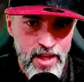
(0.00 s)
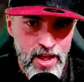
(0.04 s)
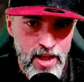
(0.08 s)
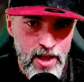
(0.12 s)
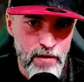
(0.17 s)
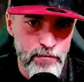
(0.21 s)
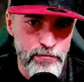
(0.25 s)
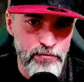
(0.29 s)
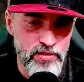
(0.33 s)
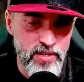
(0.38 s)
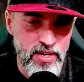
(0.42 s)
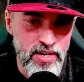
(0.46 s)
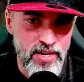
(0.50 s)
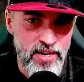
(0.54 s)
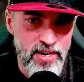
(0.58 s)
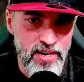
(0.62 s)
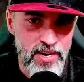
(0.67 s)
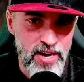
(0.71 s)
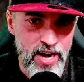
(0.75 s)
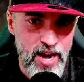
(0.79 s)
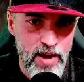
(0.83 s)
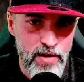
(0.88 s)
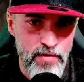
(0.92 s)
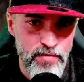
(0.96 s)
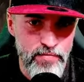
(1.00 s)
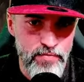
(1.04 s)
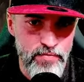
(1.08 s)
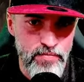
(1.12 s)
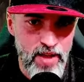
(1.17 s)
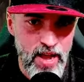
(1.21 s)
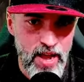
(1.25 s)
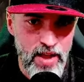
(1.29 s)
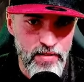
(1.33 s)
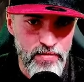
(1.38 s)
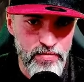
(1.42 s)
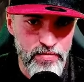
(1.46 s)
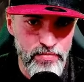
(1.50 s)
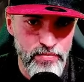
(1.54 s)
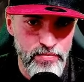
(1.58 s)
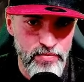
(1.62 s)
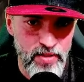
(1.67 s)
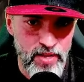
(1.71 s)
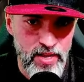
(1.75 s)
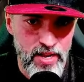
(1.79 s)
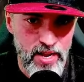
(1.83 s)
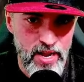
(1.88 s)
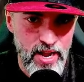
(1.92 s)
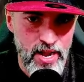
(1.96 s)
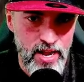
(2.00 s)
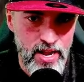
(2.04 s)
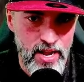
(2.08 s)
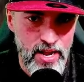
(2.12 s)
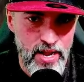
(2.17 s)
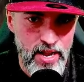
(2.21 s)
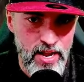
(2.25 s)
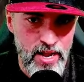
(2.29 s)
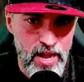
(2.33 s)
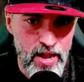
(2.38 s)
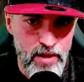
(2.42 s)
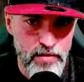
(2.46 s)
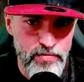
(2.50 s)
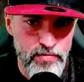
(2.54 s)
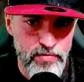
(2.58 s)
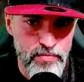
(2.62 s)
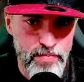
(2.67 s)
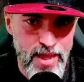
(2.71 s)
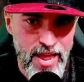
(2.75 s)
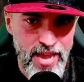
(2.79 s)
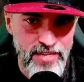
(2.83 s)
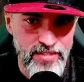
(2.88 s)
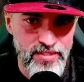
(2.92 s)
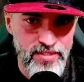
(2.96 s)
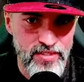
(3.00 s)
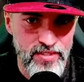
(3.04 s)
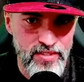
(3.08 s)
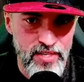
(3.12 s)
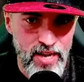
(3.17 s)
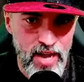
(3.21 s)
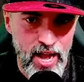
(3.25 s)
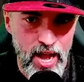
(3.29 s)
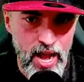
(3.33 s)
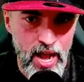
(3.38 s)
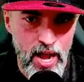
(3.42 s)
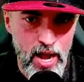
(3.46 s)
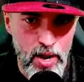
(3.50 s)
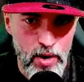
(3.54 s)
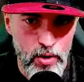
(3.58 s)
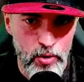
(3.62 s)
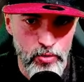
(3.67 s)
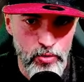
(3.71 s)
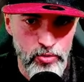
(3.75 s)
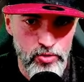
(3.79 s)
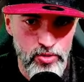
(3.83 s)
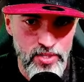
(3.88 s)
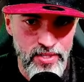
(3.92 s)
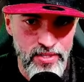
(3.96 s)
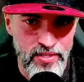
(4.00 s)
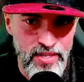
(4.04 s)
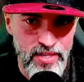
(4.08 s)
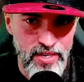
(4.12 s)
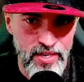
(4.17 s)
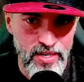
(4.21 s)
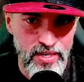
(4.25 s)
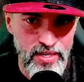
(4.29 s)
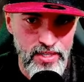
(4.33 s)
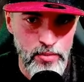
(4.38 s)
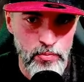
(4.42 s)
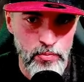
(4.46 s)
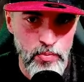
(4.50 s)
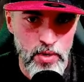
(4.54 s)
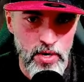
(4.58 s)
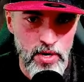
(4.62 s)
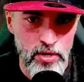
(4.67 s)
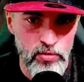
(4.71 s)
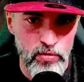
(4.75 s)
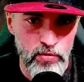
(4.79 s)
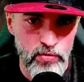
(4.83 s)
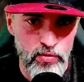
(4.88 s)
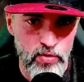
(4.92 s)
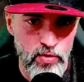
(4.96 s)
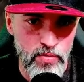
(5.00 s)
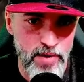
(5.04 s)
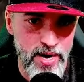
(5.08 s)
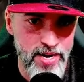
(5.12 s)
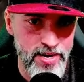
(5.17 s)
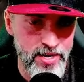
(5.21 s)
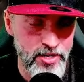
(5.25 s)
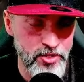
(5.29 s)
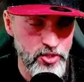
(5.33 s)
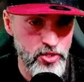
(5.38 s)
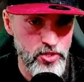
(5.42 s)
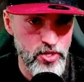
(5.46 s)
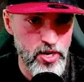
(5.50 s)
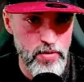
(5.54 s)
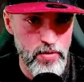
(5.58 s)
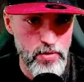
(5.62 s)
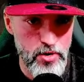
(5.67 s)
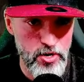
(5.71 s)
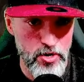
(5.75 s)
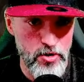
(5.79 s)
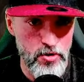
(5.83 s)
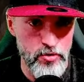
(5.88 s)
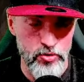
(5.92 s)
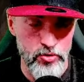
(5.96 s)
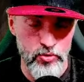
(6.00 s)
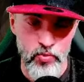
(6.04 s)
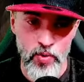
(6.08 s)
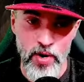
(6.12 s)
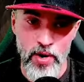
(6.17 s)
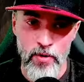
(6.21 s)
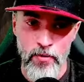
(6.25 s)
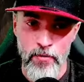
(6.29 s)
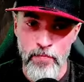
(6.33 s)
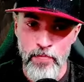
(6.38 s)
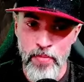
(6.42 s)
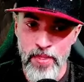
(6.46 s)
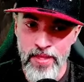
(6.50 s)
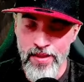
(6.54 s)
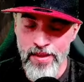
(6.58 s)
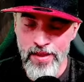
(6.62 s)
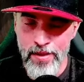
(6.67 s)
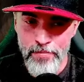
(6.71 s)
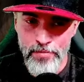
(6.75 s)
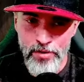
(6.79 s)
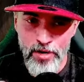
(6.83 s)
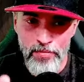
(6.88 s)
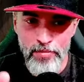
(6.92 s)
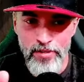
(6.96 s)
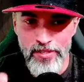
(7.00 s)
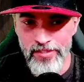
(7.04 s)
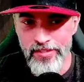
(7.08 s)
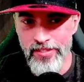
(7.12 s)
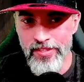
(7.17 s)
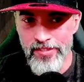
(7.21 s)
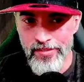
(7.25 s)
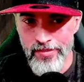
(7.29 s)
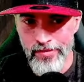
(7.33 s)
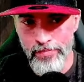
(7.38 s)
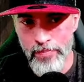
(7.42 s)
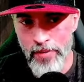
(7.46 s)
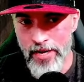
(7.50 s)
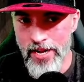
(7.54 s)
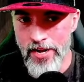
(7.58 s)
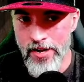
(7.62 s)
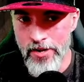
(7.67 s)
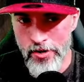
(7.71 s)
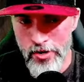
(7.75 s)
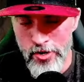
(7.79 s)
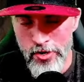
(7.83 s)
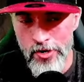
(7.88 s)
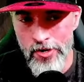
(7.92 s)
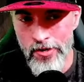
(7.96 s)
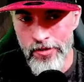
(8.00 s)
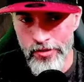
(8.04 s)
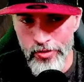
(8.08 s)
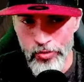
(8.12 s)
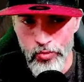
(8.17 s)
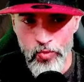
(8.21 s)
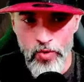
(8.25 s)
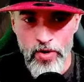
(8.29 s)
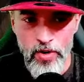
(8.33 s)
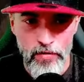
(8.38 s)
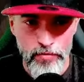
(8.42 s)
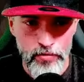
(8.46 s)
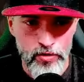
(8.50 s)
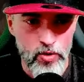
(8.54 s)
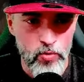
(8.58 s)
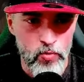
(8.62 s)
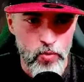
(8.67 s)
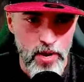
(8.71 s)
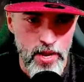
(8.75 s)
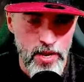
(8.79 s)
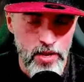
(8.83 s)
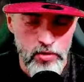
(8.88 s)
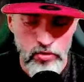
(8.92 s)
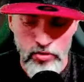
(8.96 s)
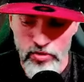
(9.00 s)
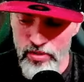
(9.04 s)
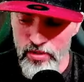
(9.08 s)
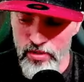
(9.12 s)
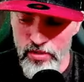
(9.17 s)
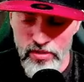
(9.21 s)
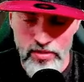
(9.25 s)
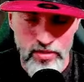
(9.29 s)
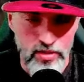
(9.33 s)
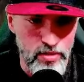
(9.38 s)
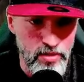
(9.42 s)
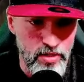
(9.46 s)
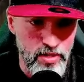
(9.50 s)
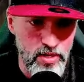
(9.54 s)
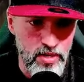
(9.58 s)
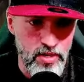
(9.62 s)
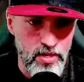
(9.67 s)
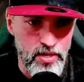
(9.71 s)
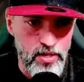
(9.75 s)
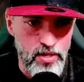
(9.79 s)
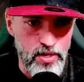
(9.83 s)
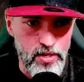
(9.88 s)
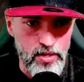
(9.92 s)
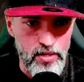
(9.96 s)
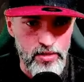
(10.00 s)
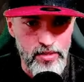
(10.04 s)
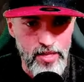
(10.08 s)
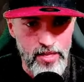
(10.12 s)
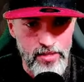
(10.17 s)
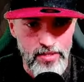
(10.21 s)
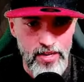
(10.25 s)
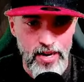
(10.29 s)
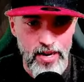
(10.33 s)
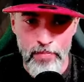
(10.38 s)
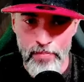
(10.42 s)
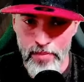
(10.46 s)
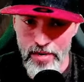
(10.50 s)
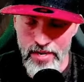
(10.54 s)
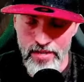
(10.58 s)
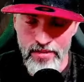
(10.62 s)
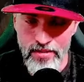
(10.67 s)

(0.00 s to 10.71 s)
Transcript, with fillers: after I've I've uh, I've maxed out the inspiration for my legendary heroes. Well, probably this player here is one of the whales the, uh, that are playing